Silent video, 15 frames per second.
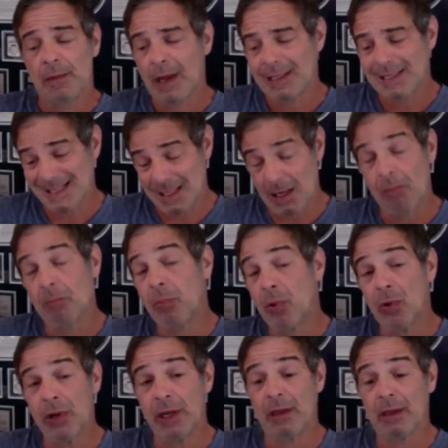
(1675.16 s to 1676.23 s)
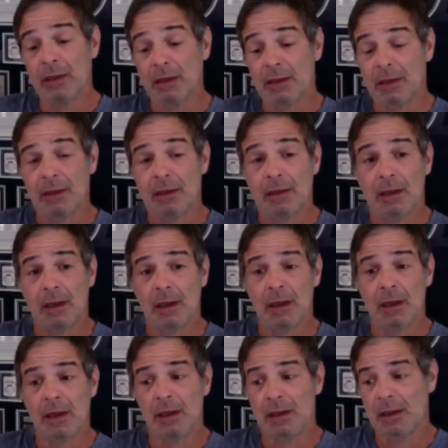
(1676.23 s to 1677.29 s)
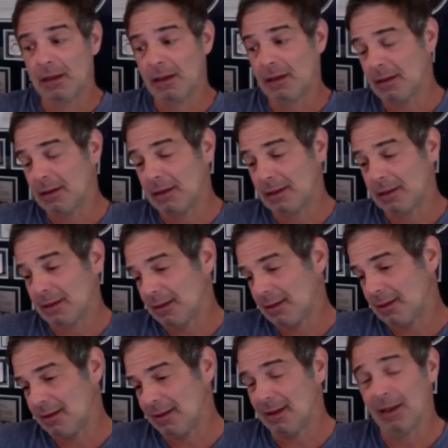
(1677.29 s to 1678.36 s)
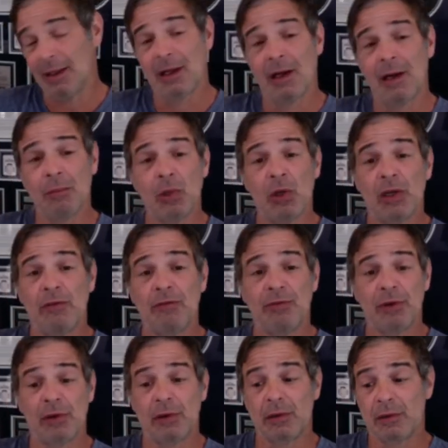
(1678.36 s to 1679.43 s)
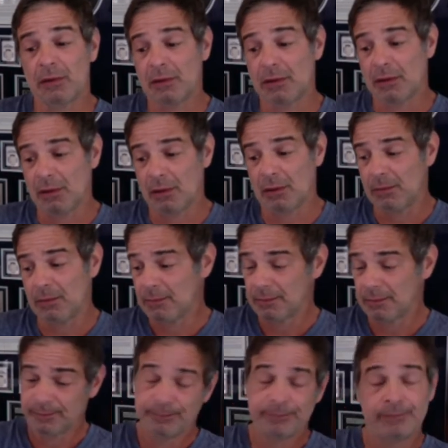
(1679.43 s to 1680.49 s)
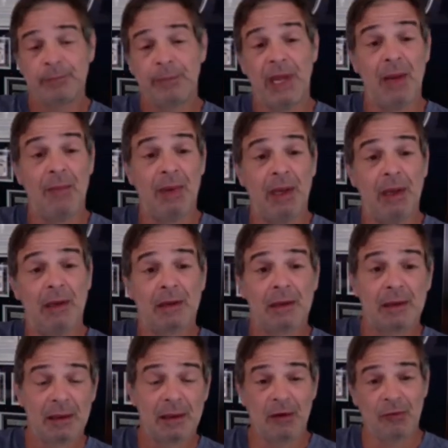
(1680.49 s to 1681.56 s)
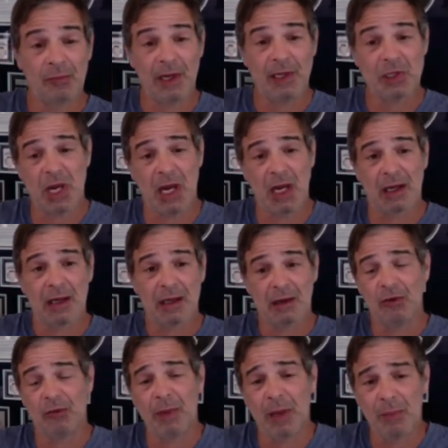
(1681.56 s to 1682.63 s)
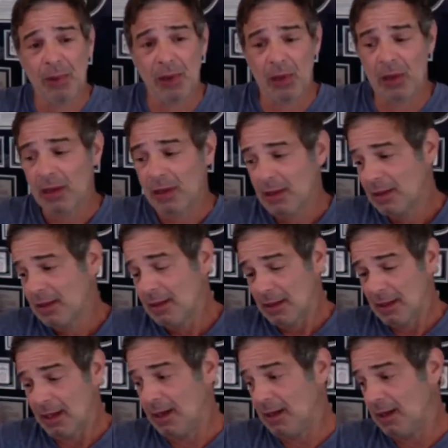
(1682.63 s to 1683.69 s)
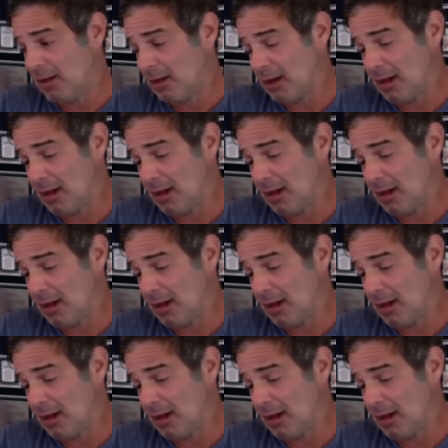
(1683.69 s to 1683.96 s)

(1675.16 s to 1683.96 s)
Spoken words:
at some point, they're going to come looking for, you know, pay me. Here's my check. Here's my bill. And